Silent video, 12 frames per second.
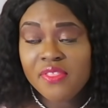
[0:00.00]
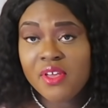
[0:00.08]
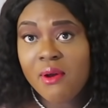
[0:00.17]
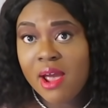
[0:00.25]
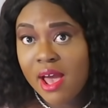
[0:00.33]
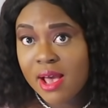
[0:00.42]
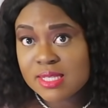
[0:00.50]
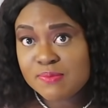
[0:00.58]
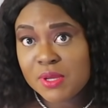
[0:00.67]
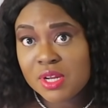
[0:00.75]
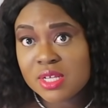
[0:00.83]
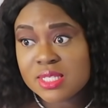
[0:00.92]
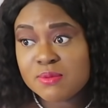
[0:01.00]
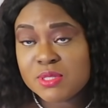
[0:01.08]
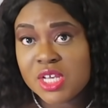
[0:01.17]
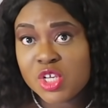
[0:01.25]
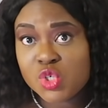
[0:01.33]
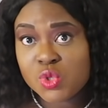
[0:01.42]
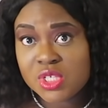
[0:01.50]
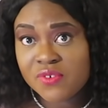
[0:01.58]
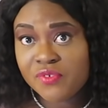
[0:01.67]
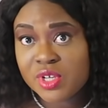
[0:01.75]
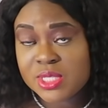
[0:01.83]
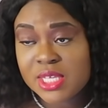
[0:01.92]
there has been a substantial
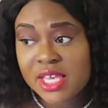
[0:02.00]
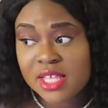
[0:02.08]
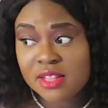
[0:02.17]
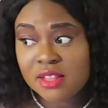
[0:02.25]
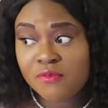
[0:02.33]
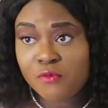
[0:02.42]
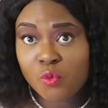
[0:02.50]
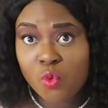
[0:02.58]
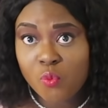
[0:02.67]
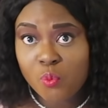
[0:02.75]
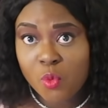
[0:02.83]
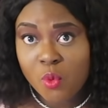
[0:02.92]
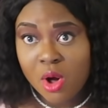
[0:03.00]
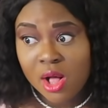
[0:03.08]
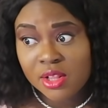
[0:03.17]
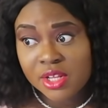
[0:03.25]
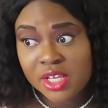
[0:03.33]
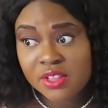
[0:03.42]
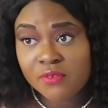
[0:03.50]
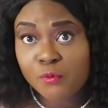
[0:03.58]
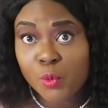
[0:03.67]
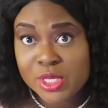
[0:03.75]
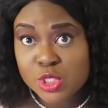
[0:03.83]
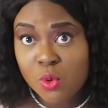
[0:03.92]
difference in the quality, the
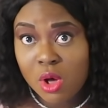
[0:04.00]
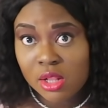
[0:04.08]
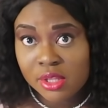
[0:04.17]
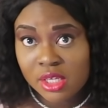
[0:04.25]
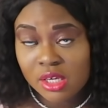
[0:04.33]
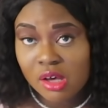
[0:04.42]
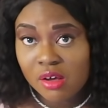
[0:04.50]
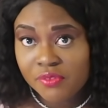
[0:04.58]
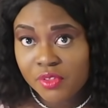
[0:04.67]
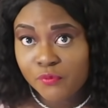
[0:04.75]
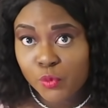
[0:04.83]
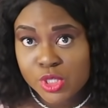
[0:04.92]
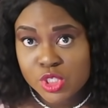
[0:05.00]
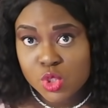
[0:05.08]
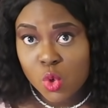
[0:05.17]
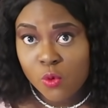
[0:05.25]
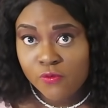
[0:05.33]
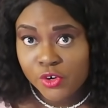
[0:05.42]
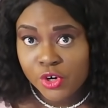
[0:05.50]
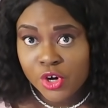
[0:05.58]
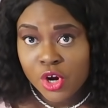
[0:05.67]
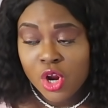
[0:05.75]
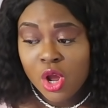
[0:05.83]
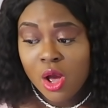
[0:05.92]
voice quality of the voiceover.